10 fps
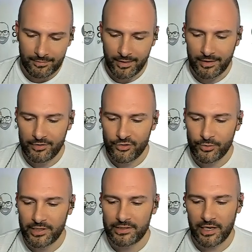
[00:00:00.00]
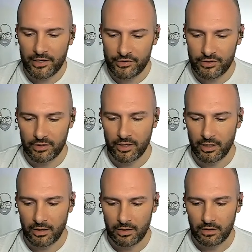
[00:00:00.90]
I didn't do it
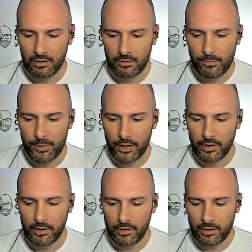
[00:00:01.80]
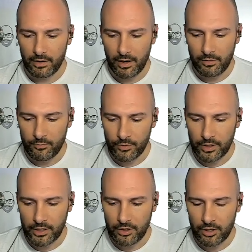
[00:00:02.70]
intentionally, but I
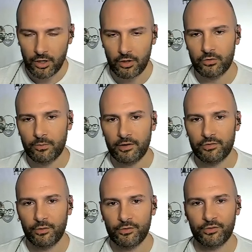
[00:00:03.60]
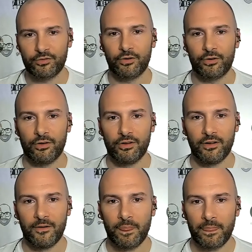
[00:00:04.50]
really culled my social circle
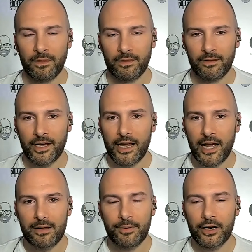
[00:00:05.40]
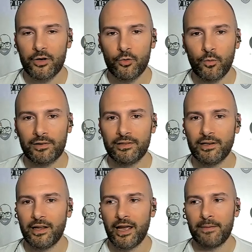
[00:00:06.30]
and anybody who
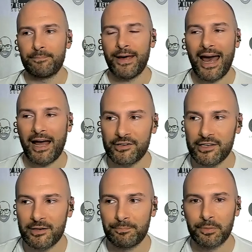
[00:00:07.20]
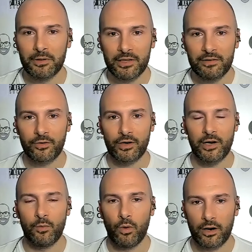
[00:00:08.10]
wasn't a passionate believer
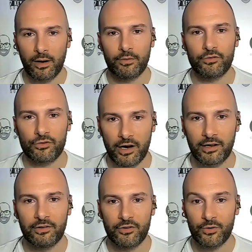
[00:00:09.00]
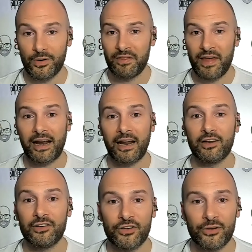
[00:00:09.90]
in what I was trying to do and that I
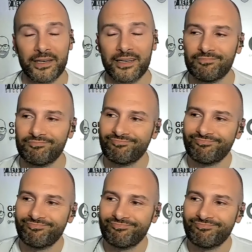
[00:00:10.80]
could do it,